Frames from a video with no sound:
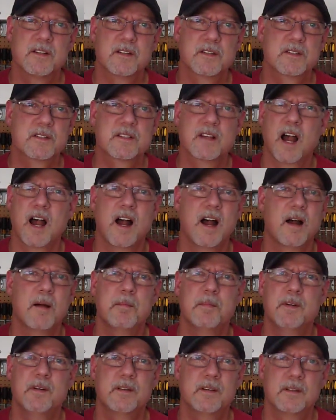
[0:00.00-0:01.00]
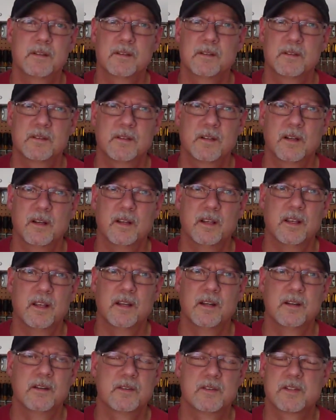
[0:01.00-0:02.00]
just sobbed,
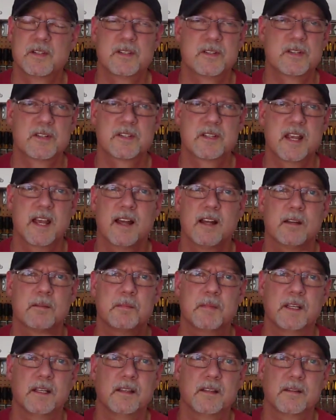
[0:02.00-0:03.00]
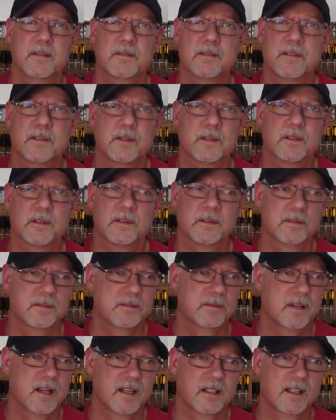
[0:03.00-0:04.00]
and she just held me for
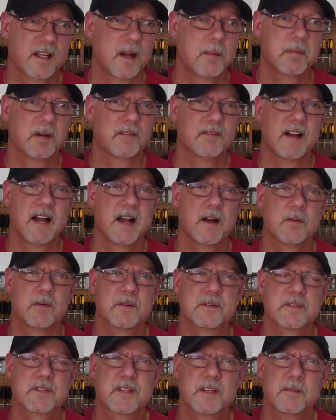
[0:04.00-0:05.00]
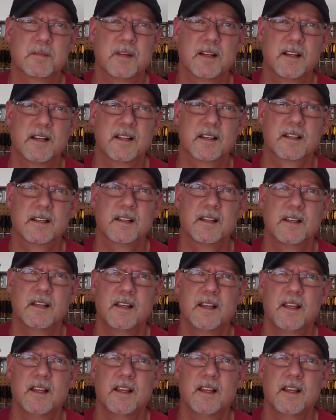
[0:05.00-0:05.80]
a couple of hours, seemed like,